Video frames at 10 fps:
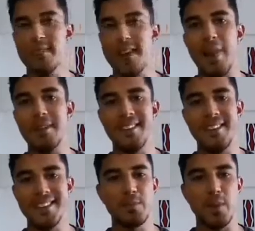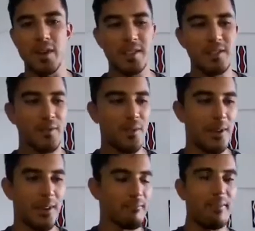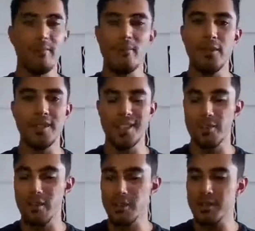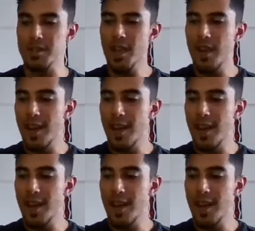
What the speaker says: Common experience for 14-year-olds.